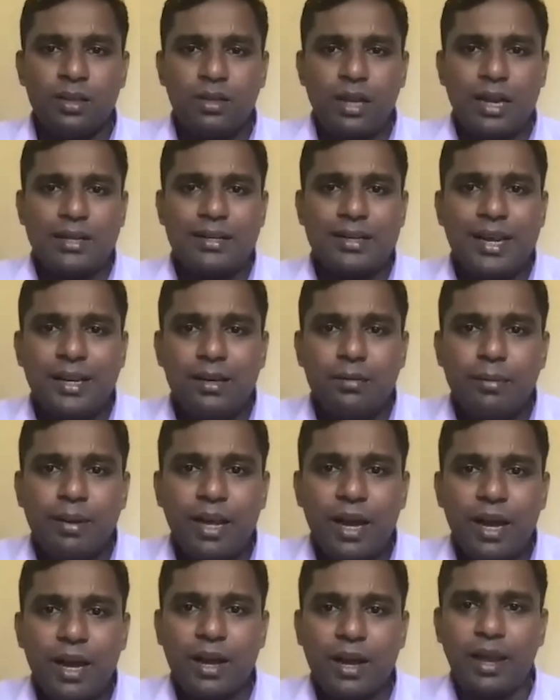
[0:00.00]
attained
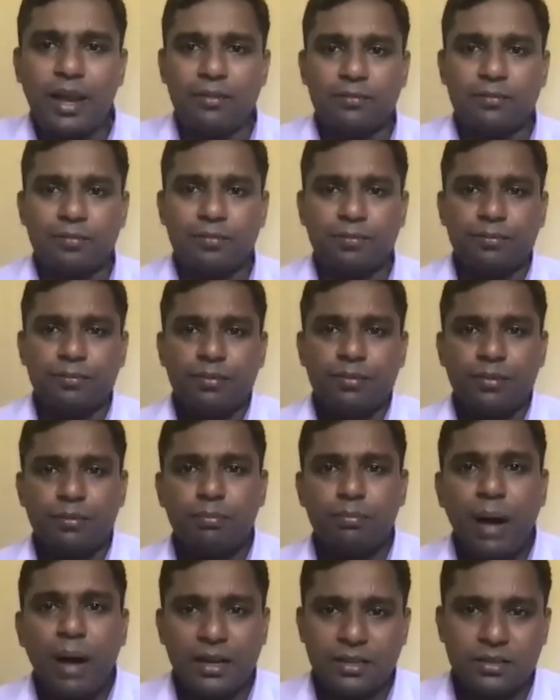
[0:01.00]
menarche.
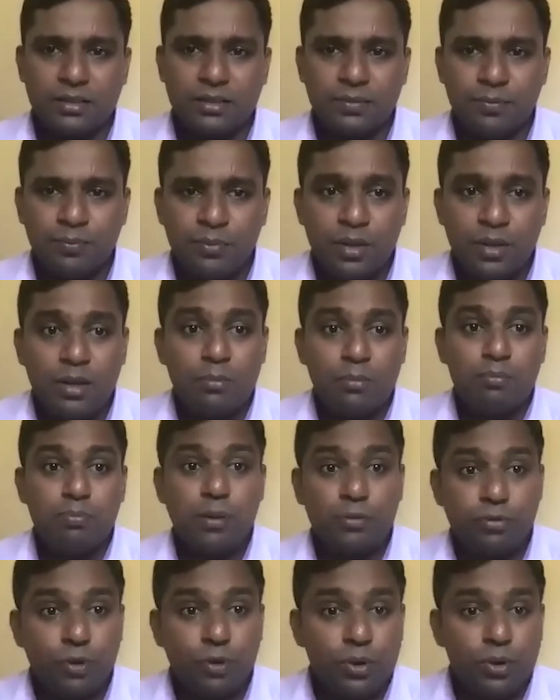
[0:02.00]
But
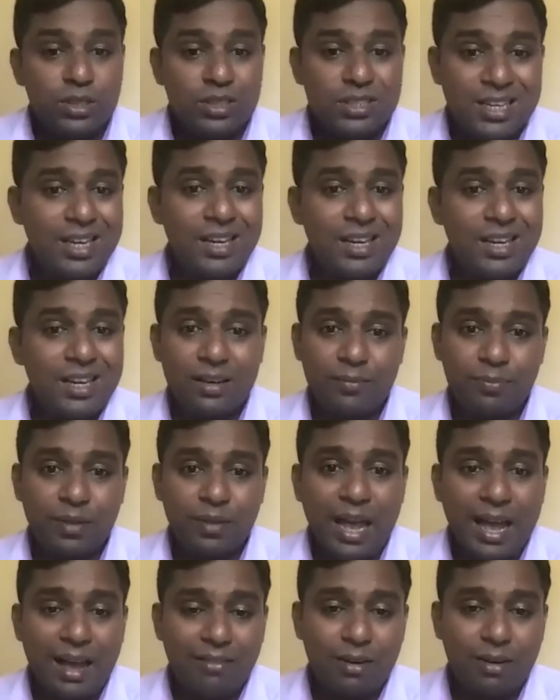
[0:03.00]
before she
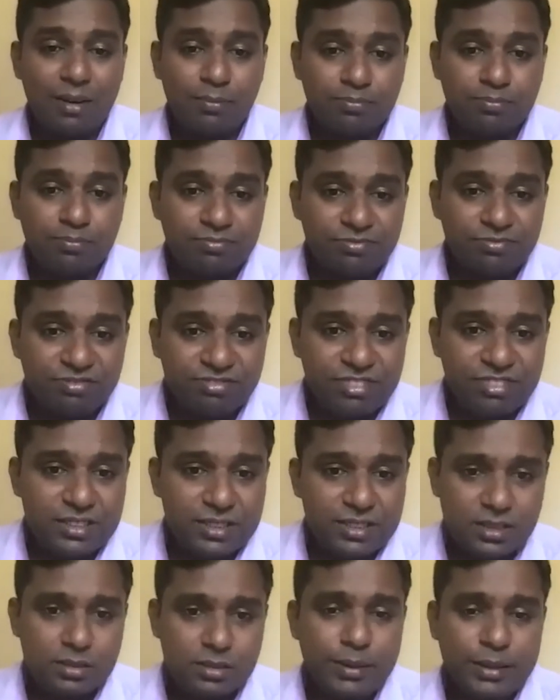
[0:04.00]
have a
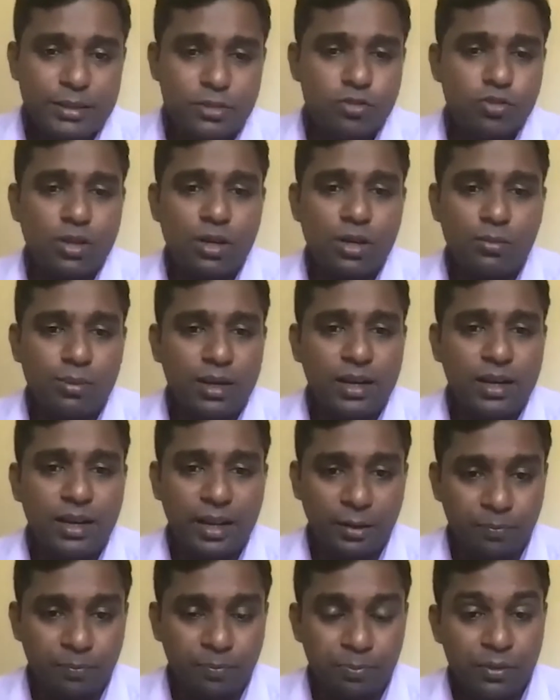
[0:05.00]
first menstrual
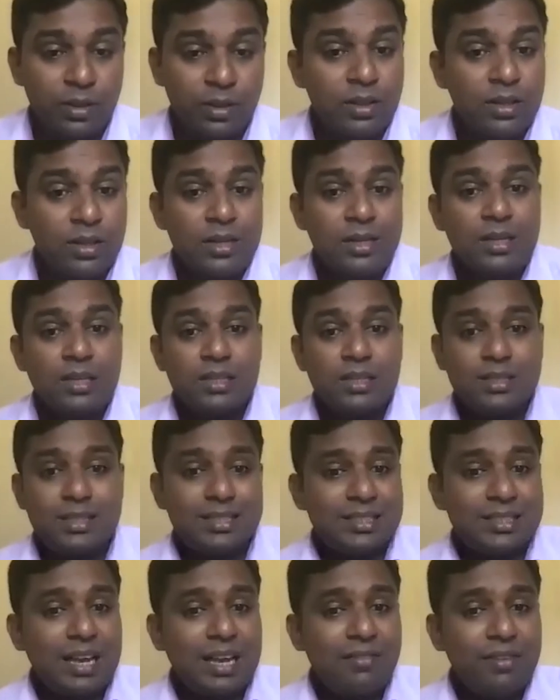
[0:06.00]
bleeding,
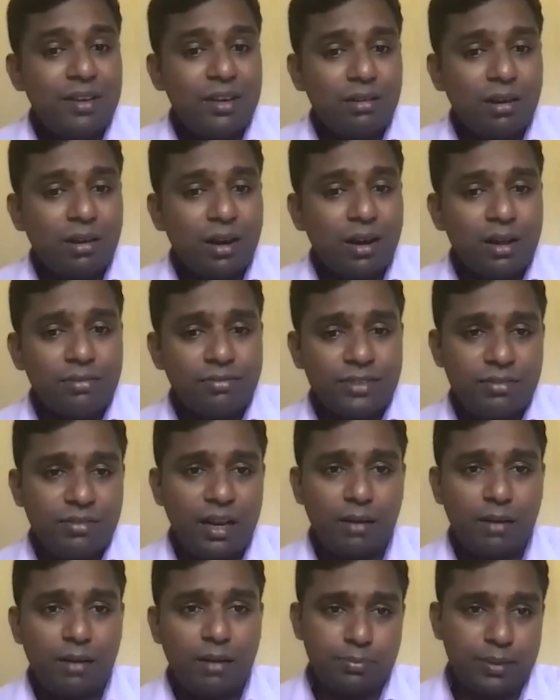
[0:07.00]
she's having a lot of
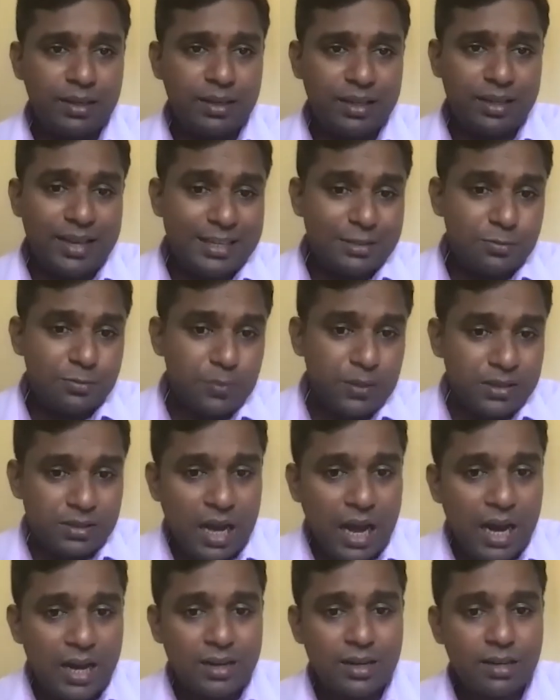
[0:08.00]
development. It has been
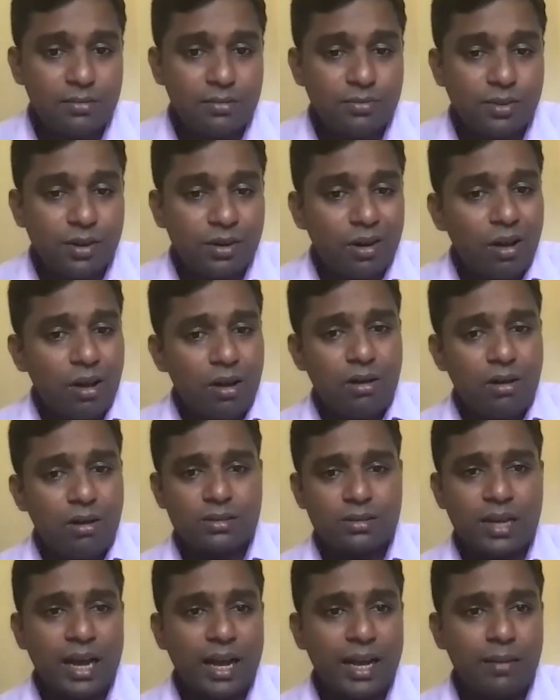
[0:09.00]
started for a
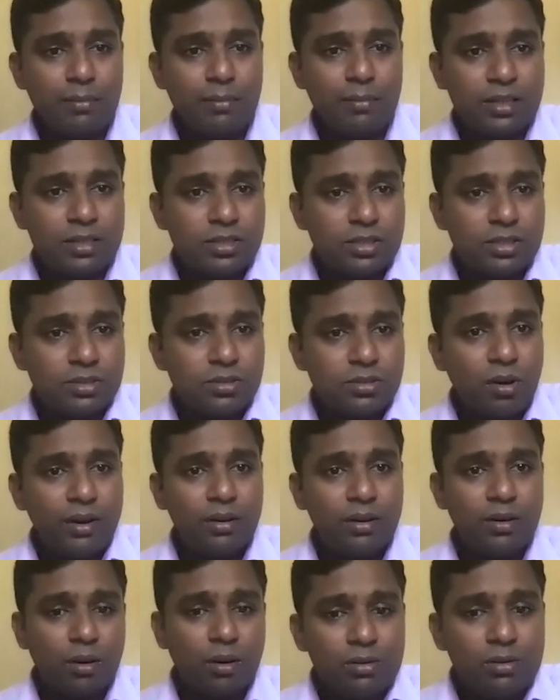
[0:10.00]
long time and it's
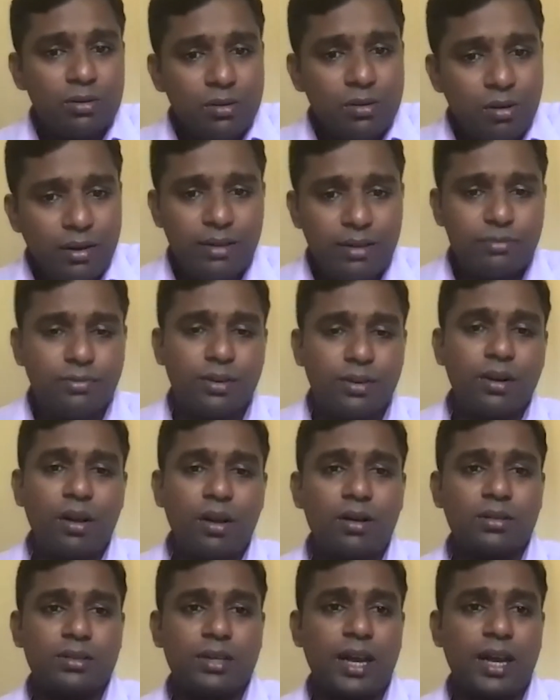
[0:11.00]
going ongoing for a long